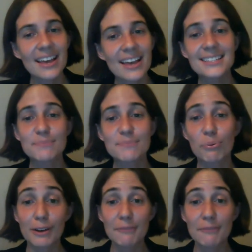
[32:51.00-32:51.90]
that's
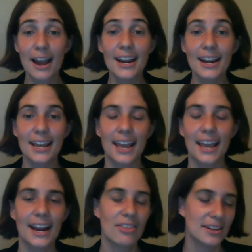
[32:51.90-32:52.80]
pre-writing, and
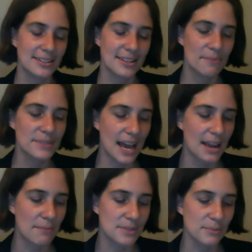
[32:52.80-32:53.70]
I think
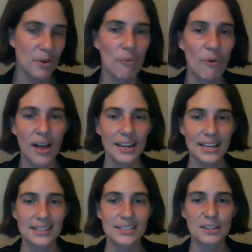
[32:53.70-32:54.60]
sometimes we want
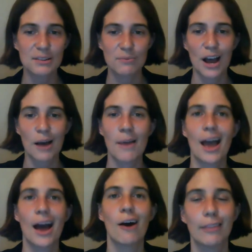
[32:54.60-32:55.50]
it to come
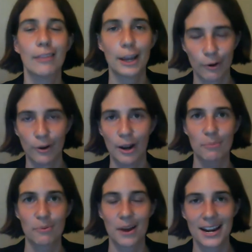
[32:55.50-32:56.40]
out like grown-up
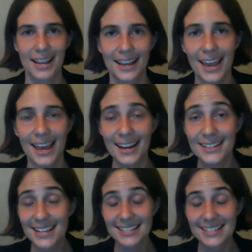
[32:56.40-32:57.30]
writing, and it
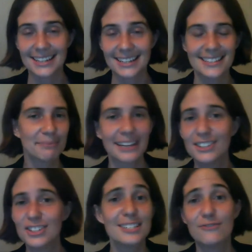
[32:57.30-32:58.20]
doesn't. So I'm
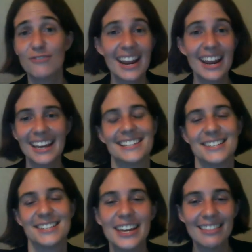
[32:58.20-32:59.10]
like, just fake it.
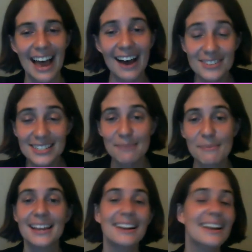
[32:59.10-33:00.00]
So he laughs at
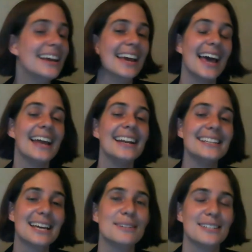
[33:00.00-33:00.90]
me, and
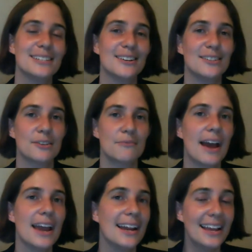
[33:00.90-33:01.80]
anytime he starts to
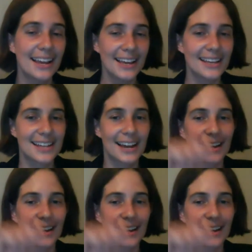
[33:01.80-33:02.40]
write, he's like,